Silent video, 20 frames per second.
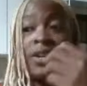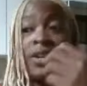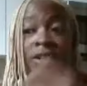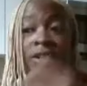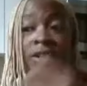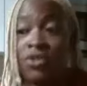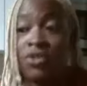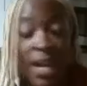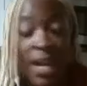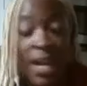
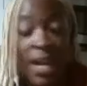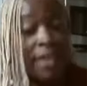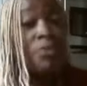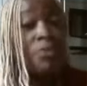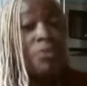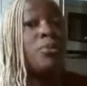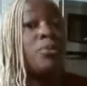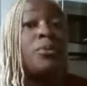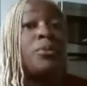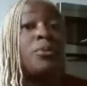and trekking
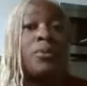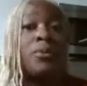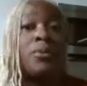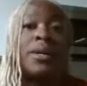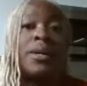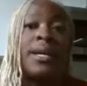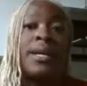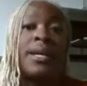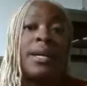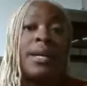through,
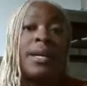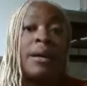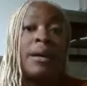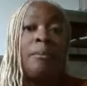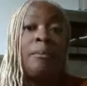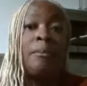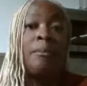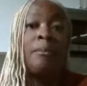mm-hmm.